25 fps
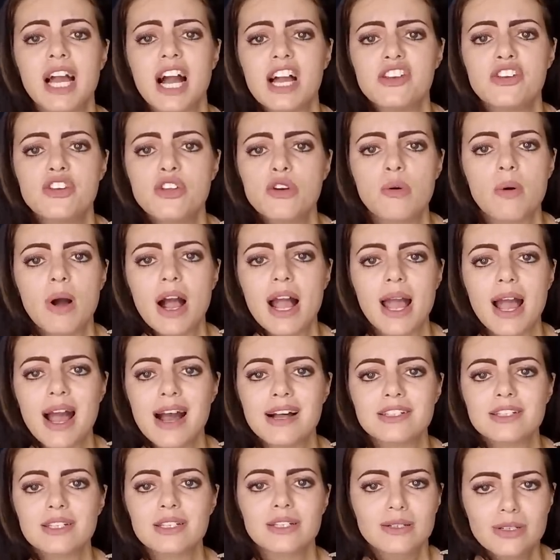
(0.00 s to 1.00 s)
I knew I
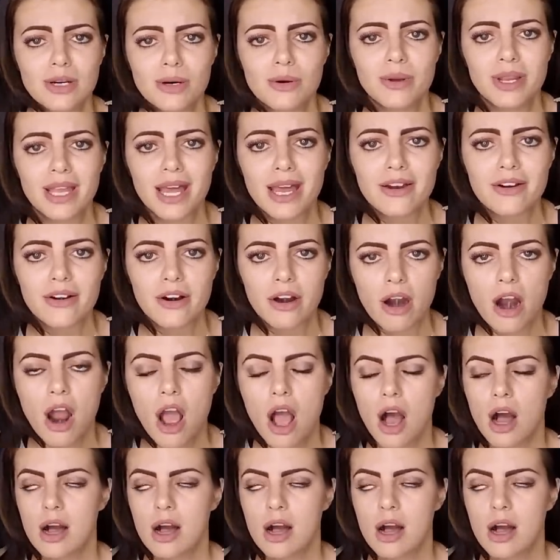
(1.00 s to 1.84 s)
had to go get her.